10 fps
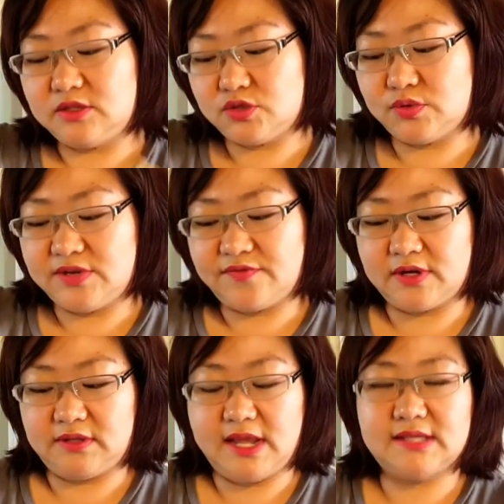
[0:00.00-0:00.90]
two
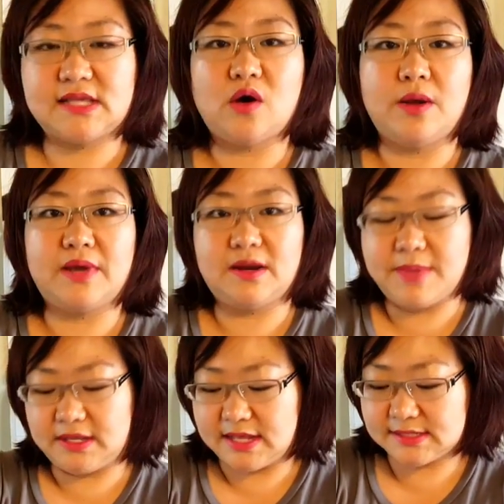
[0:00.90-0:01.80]
different things how I'm gonna
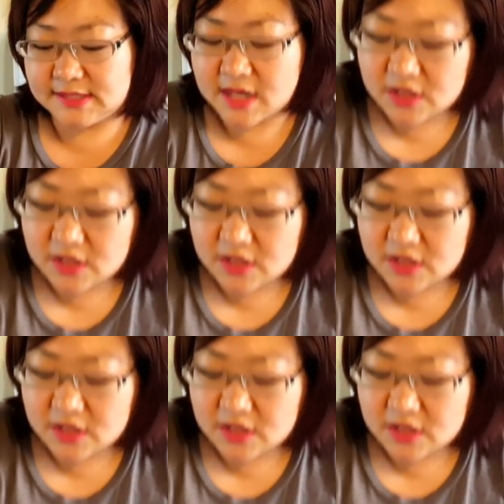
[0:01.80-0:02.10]
make this.